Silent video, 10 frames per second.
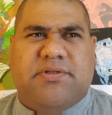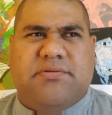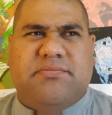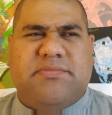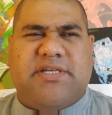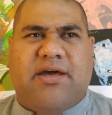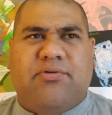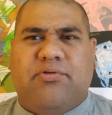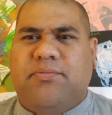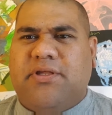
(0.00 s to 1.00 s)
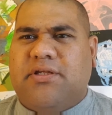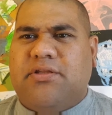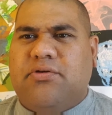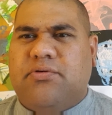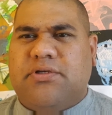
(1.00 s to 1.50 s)
and Town would be
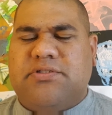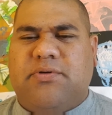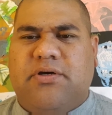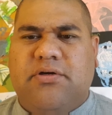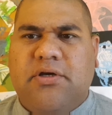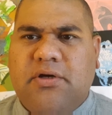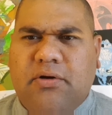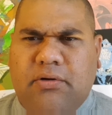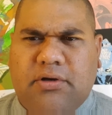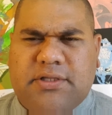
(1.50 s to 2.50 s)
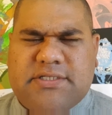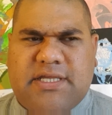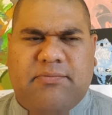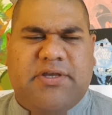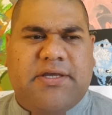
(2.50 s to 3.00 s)
another good one as well, all on the
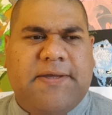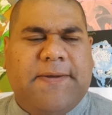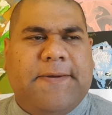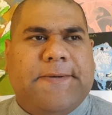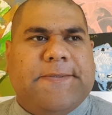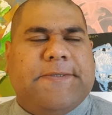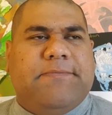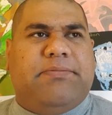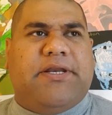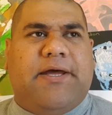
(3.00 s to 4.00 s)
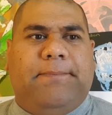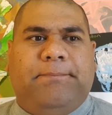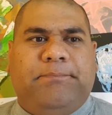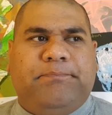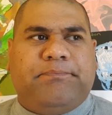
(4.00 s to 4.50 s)
same week.
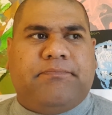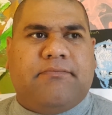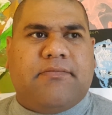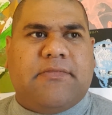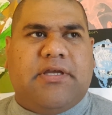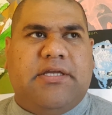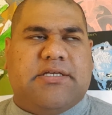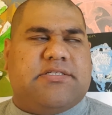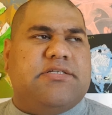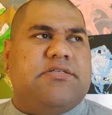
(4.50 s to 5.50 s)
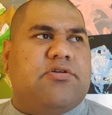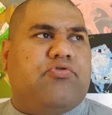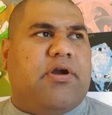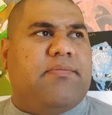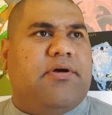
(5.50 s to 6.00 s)
But yes, this is a
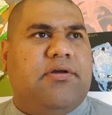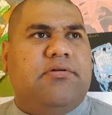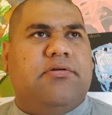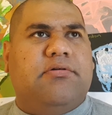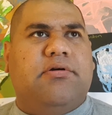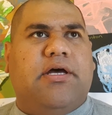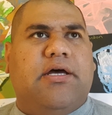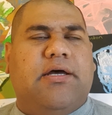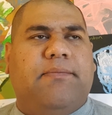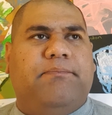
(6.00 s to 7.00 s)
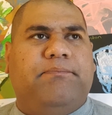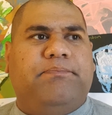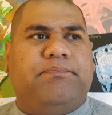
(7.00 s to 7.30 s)
Grammar and